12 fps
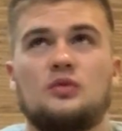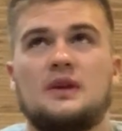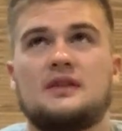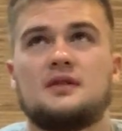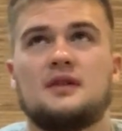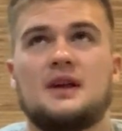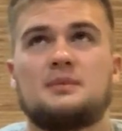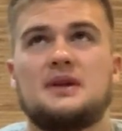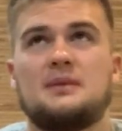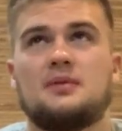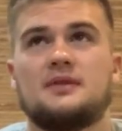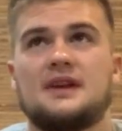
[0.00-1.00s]
weasel-like
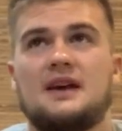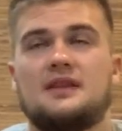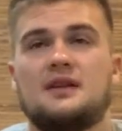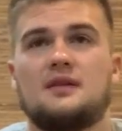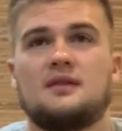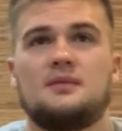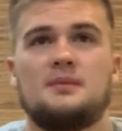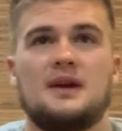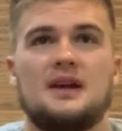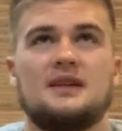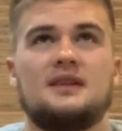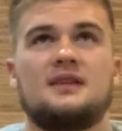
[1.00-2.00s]
peoples out there, man.